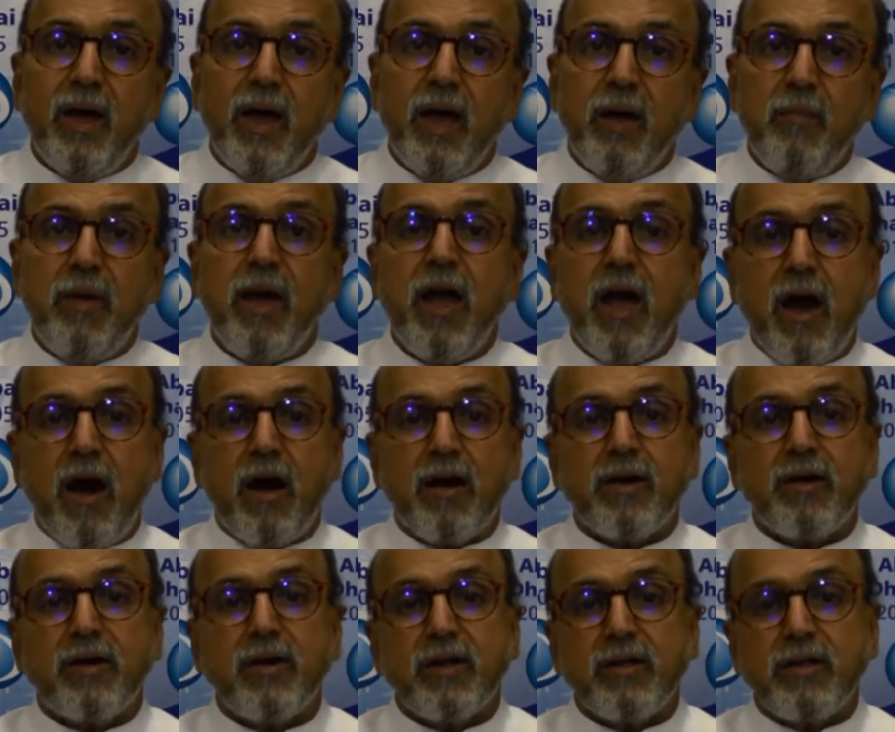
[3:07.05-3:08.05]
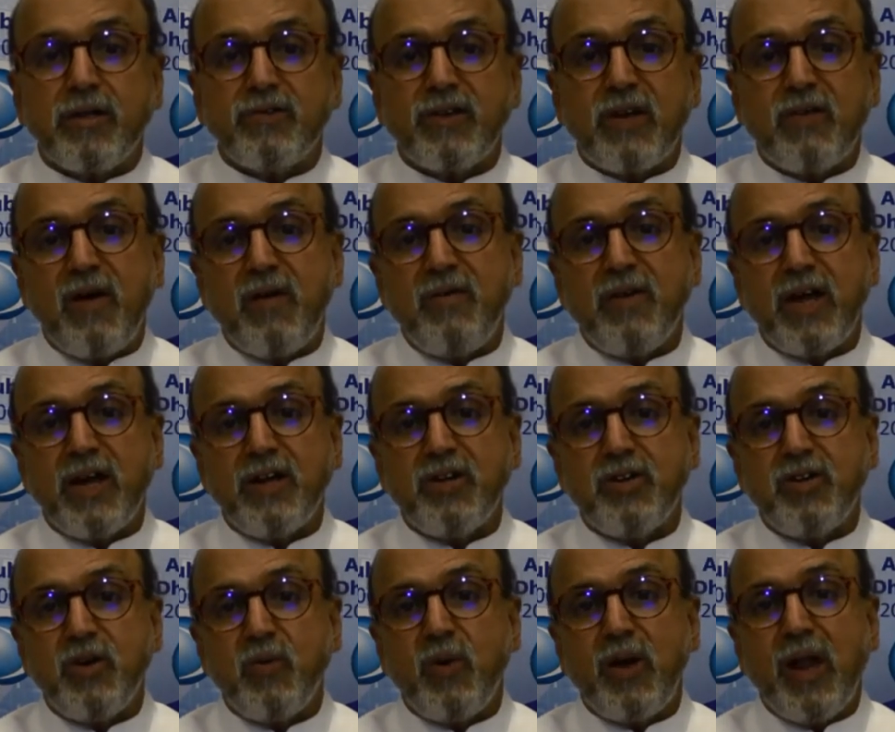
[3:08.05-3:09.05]
MAR, the surviving
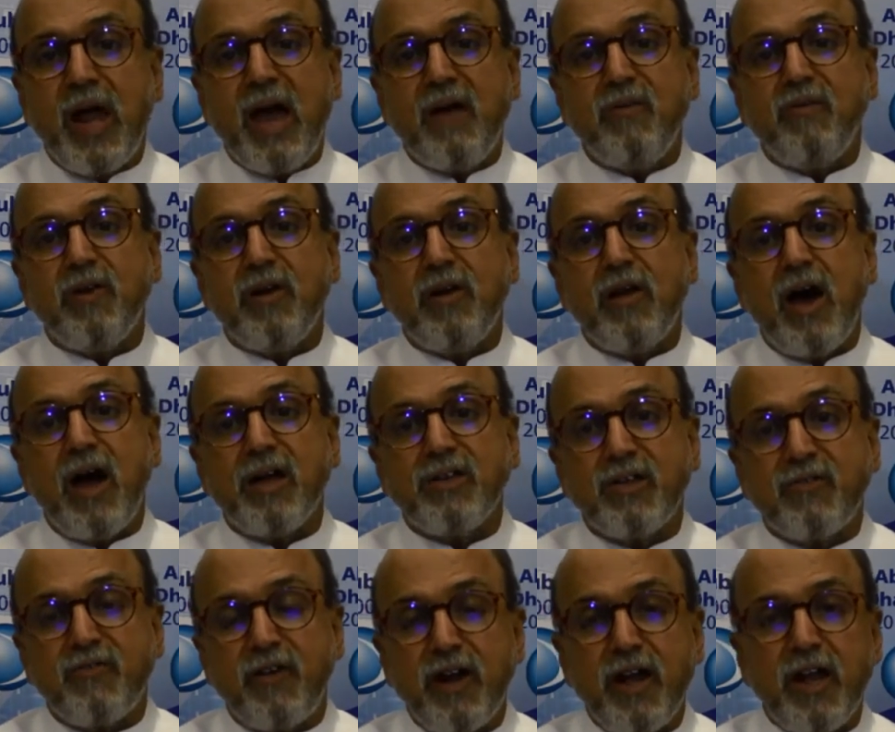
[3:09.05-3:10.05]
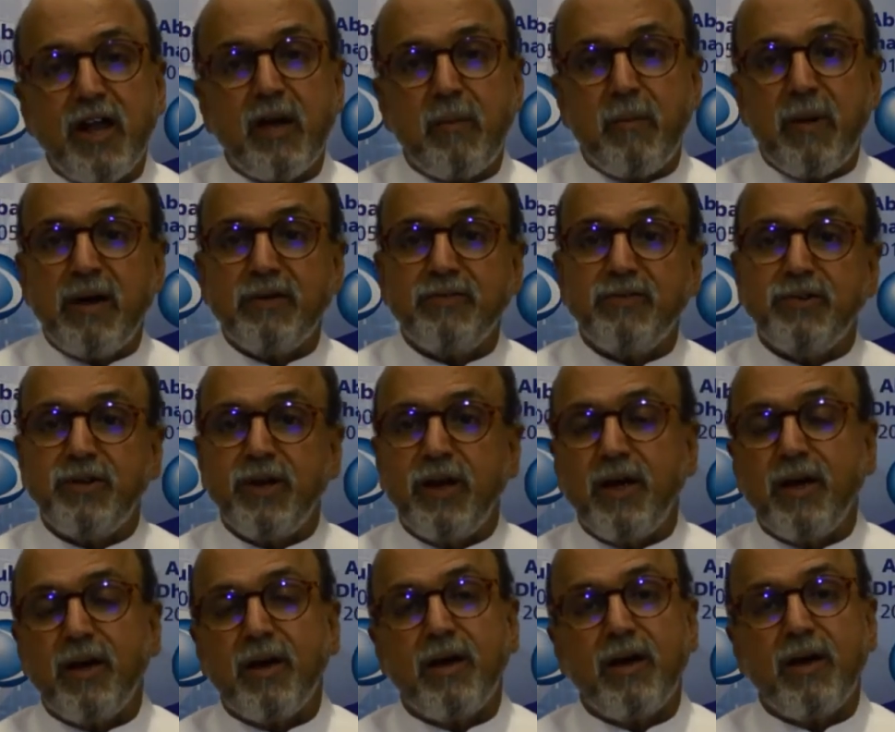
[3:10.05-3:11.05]
entity, will have a larger funding capacity,